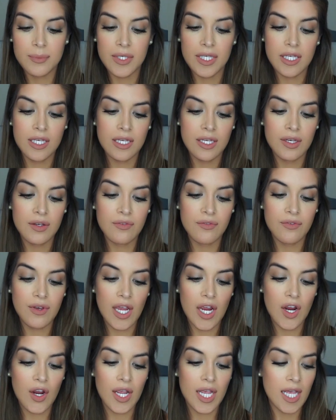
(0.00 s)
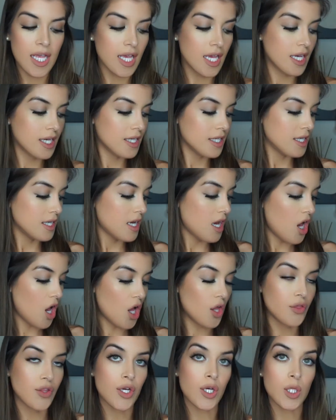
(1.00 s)
be very
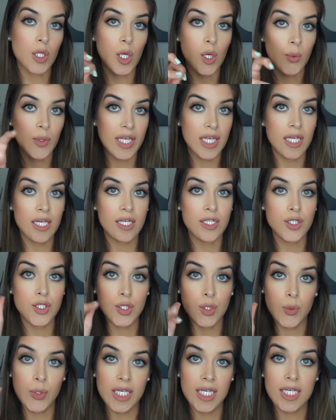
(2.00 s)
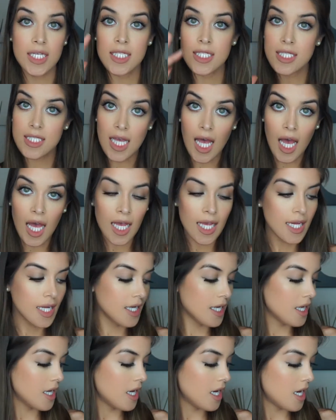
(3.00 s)
on the glowy, dewy
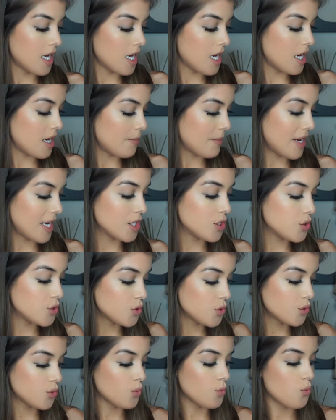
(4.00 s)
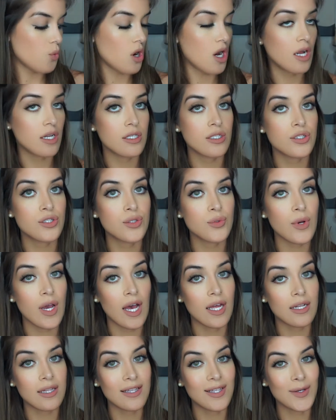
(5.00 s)
side, I do want to
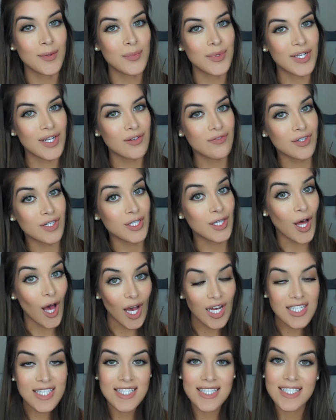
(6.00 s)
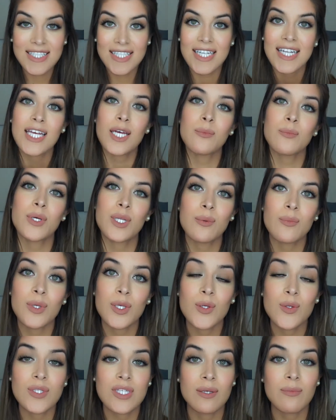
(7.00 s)
add a little bit of a gloss, and today I'm going to be
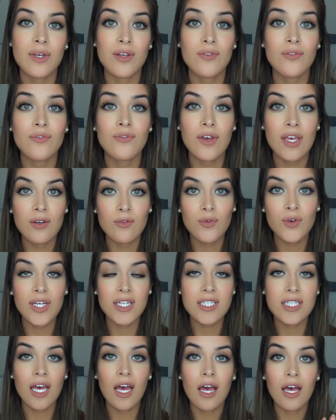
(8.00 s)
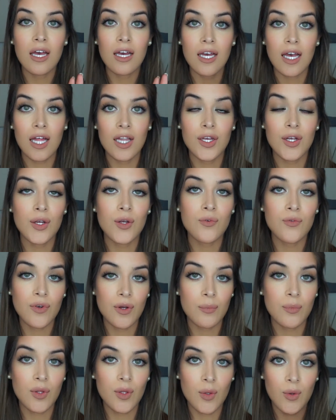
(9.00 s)
using my favorite color from the